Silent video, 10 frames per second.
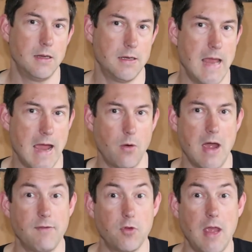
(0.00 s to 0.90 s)
Now,
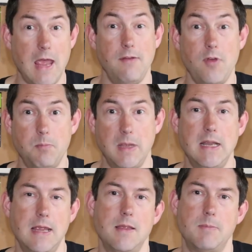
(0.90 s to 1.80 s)
have you ever
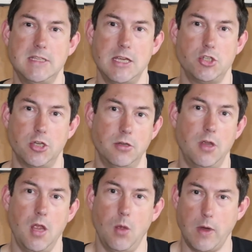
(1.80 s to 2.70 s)
been in the
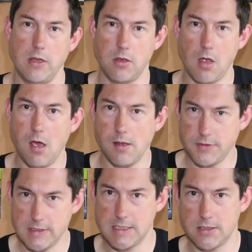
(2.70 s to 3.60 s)
position where you
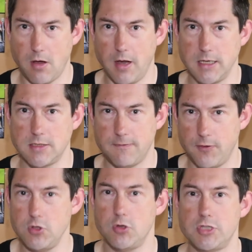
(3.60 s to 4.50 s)
can't decide
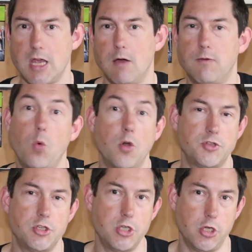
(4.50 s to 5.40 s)
for yourself
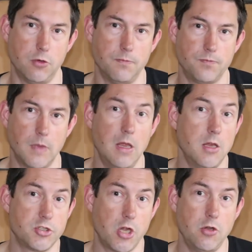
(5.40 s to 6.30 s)
what to do?
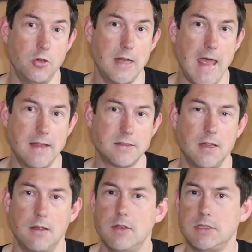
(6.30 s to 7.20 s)
So you
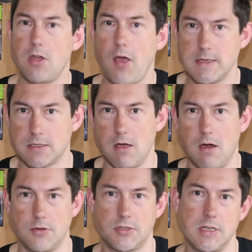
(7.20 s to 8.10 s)
let the dice
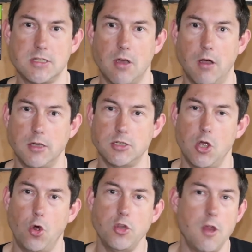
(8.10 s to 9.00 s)
guards decide,
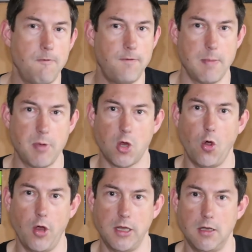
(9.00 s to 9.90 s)
or you flip a
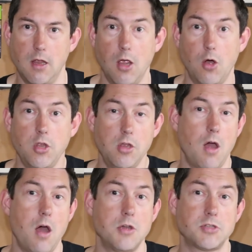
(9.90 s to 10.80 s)
coin, or
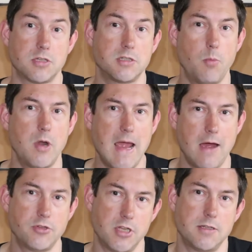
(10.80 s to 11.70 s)
you ask someone
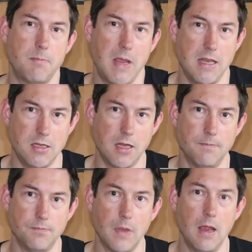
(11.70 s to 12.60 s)
else's
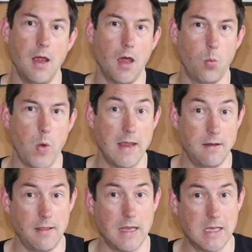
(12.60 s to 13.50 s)
opinion.
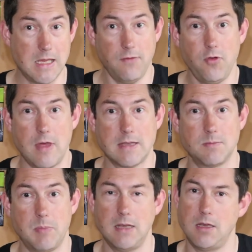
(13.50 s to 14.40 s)
When they give you that
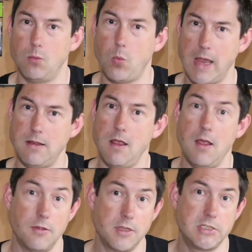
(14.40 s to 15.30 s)
opinion, when
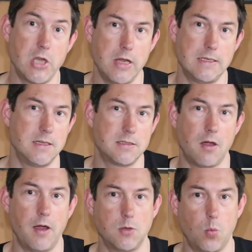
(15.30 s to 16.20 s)
the dice
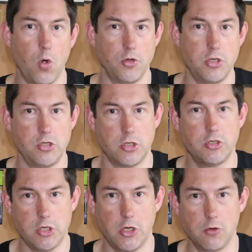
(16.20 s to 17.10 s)
decide what you
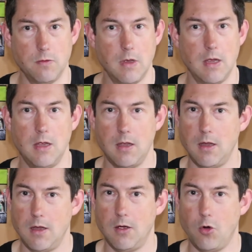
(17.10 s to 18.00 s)
should do,
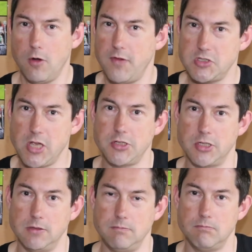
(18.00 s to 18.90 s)
all of a
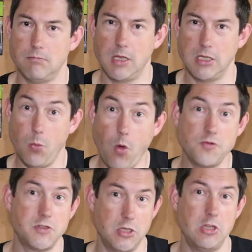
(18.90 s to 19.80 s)
sudden you
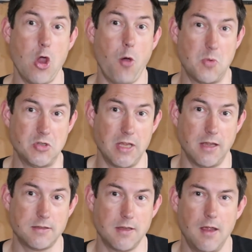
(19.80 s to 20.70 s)
want to do the
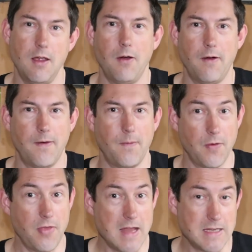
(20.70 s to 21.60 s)
opposite.
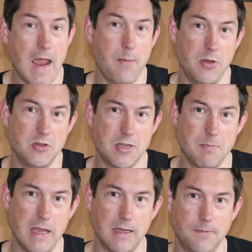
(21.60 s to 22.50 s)
Well, that happened to
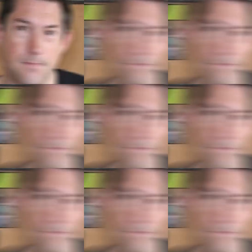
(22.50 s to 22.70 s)
me.